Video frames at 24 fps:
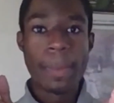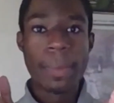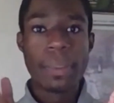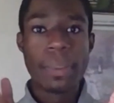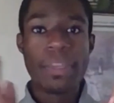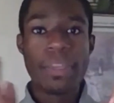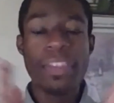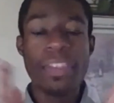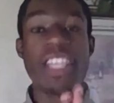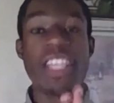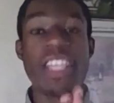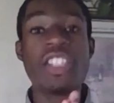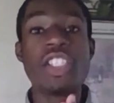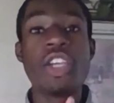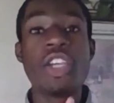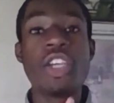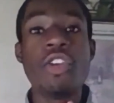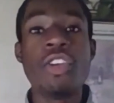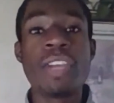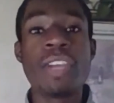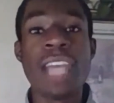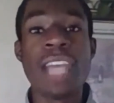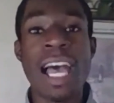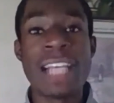this year,
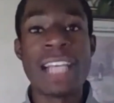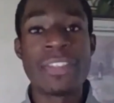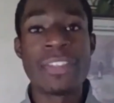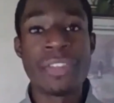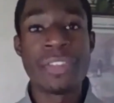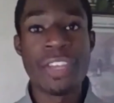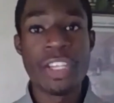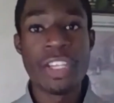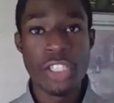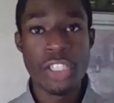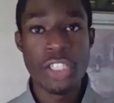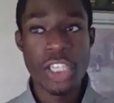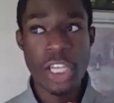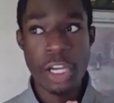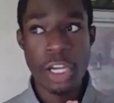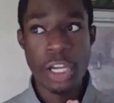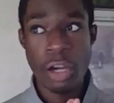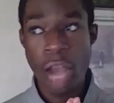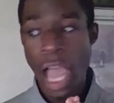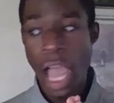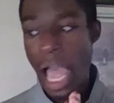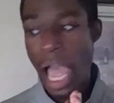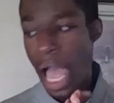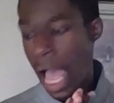you guys, this
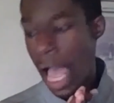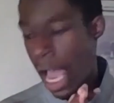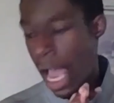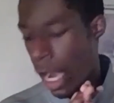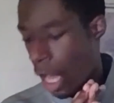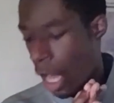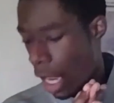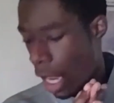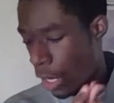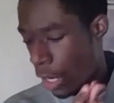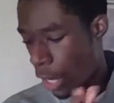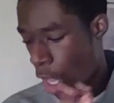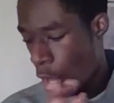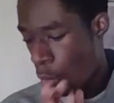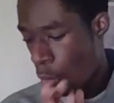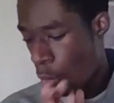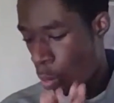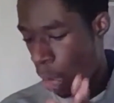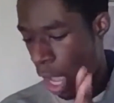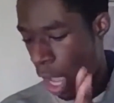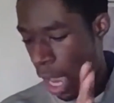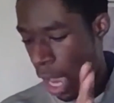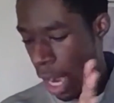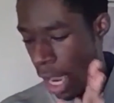year, I
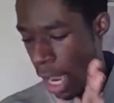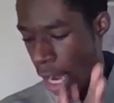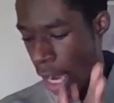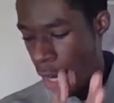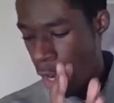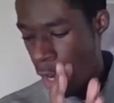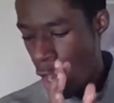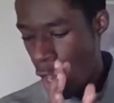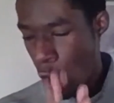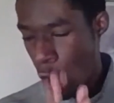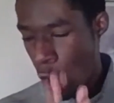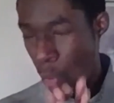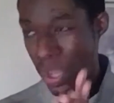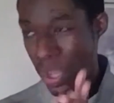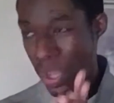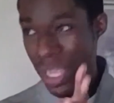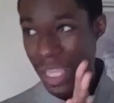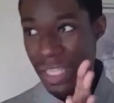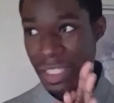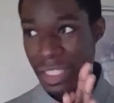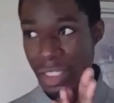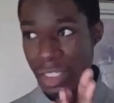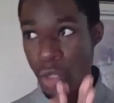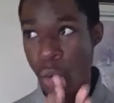know
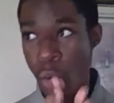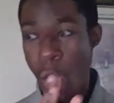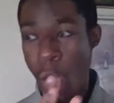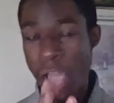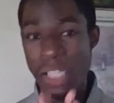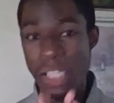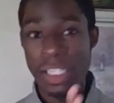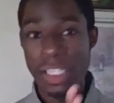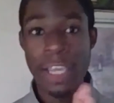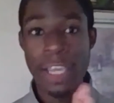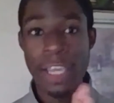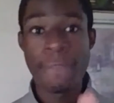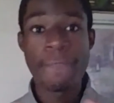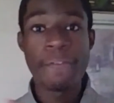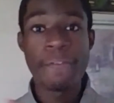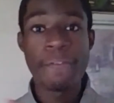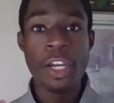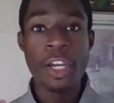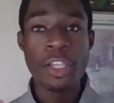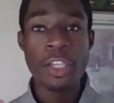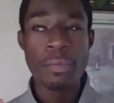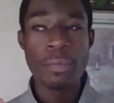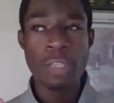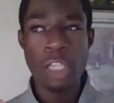it's quite
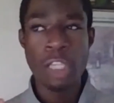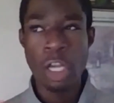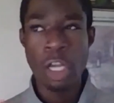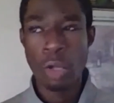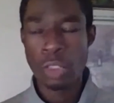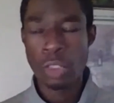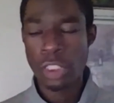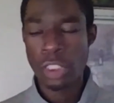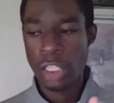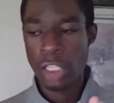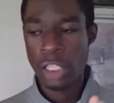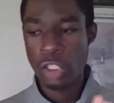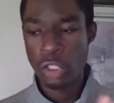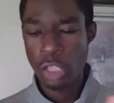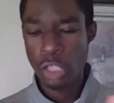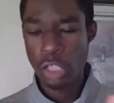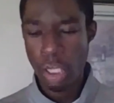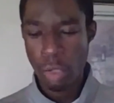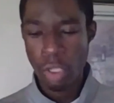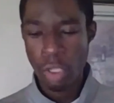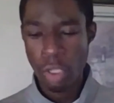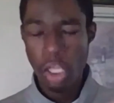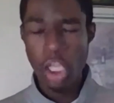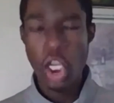different, since
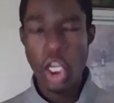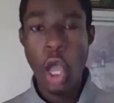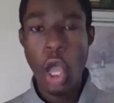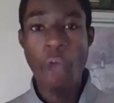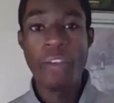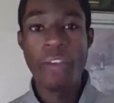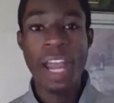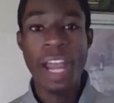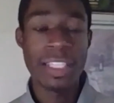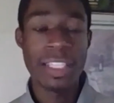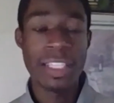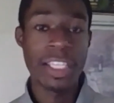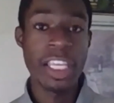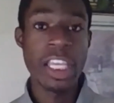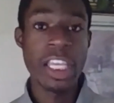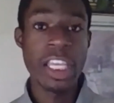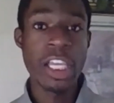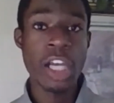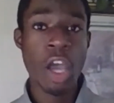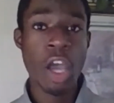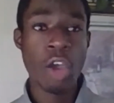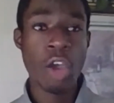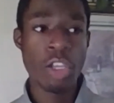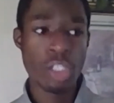
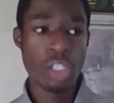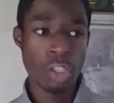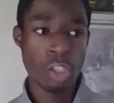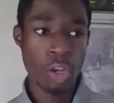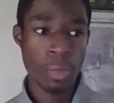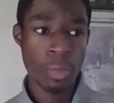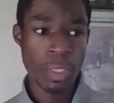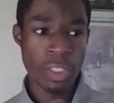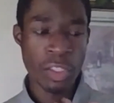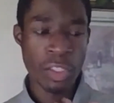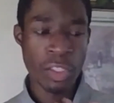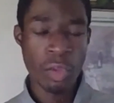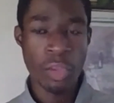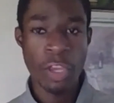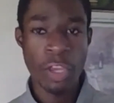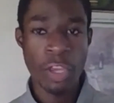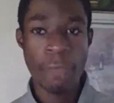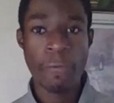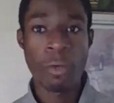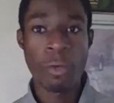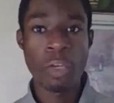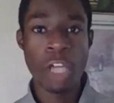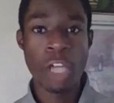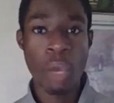COVID-19 all it's gonna be so
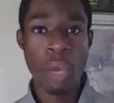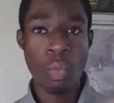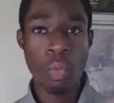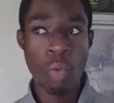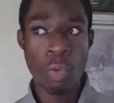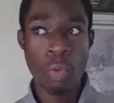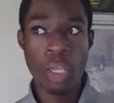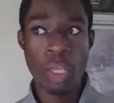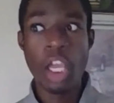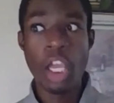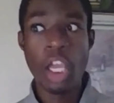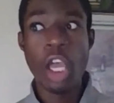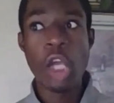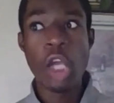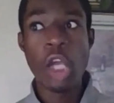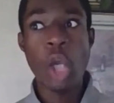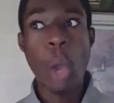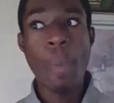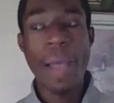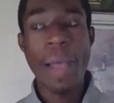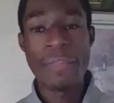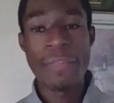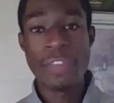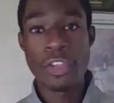different, when we go
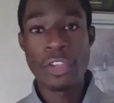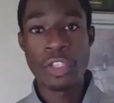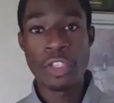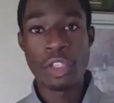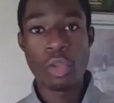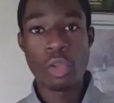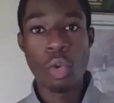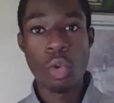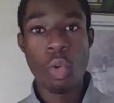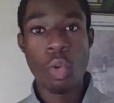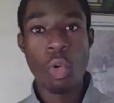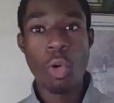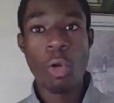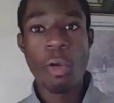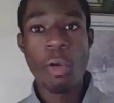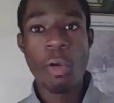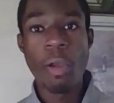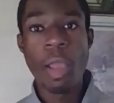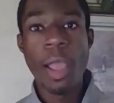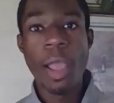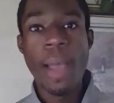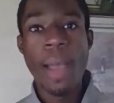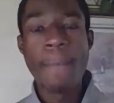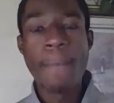back to
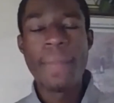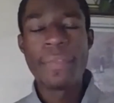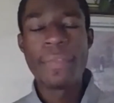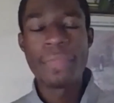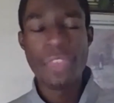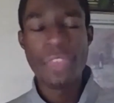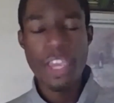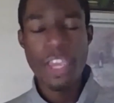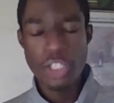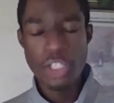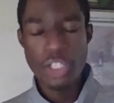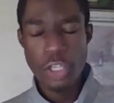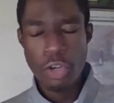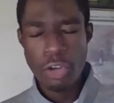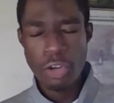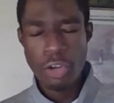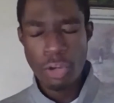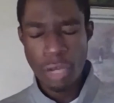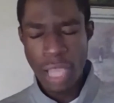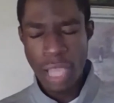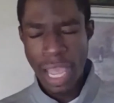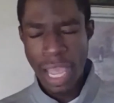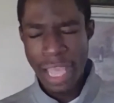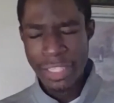school. But this year, you
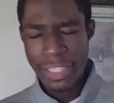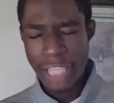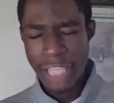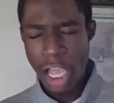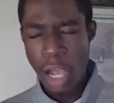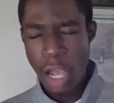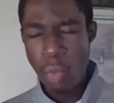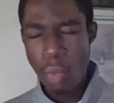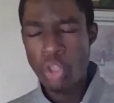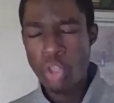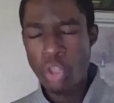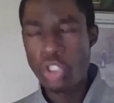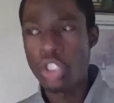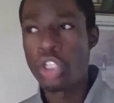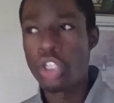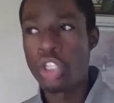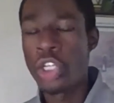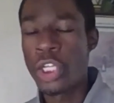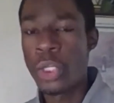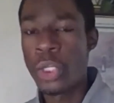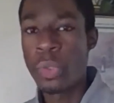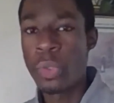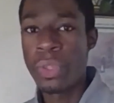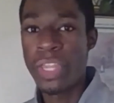guys, I want you to
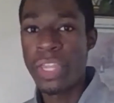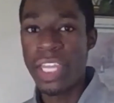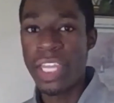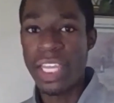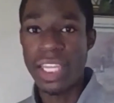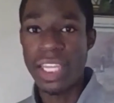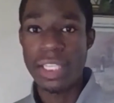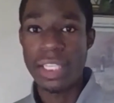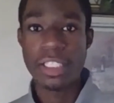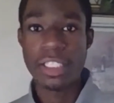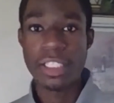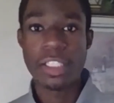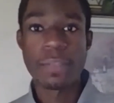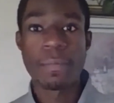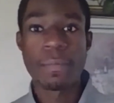do this.